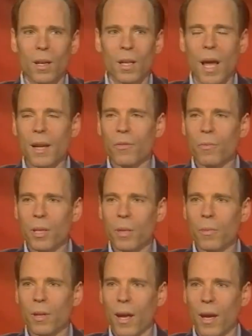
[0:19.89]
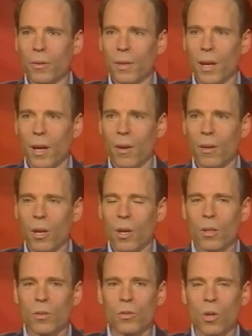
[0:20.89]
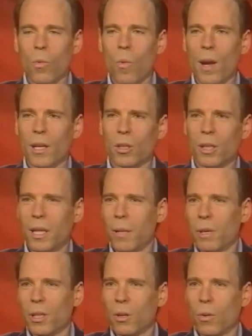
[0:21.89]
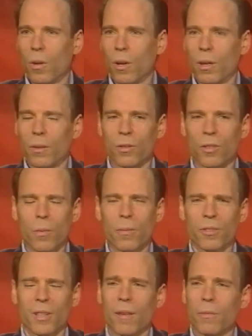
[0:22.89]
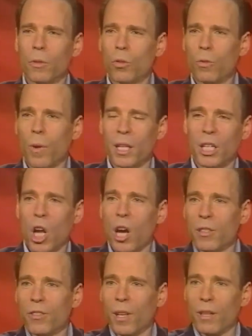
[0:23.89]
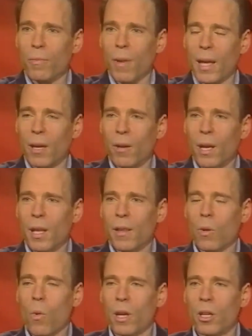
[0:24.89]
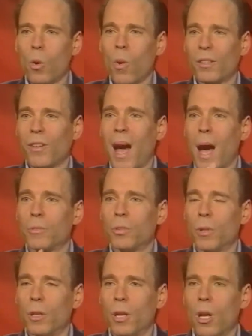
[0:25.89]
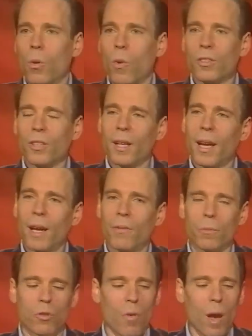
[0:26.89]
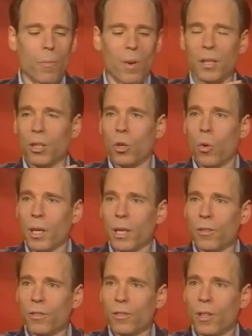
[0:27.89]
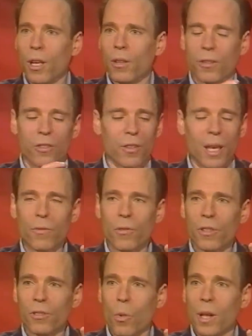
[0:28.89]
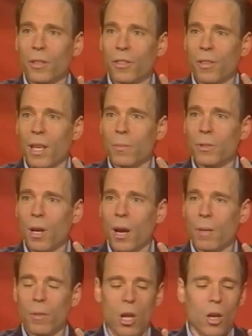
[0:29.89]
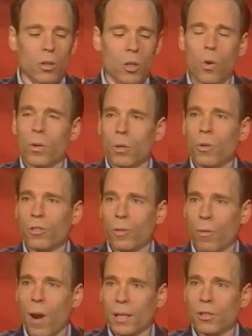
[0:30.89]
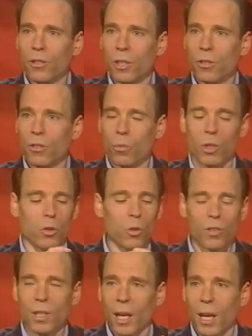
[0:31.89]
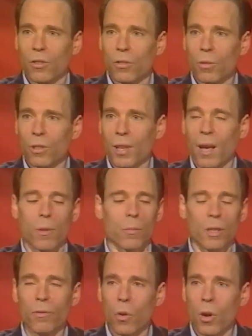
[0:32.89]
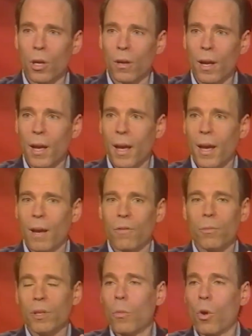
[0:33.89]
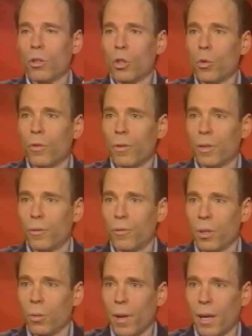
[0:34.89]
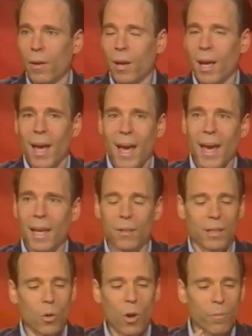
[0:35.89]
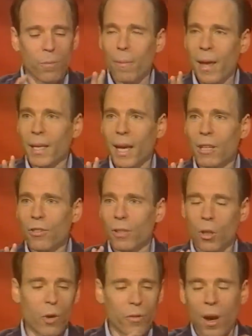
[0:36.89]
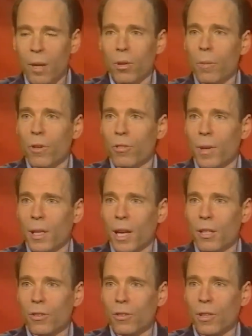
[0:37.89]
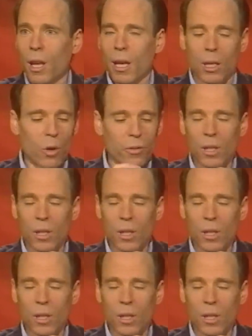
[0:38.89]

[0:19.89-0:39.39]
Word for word: a lot of people out there don't want a gimmick or a, something that's going to have them lose weight in an unsafe manner. They want to know what's optimal, what's going to have them drop weight the quickest, the safest, while at the same time lowering the risk of chronic diseases, reducing cancer risk, have them live longer, have them be more youthful and feel better, and get off medication, get off the high blood pressure medications, get off the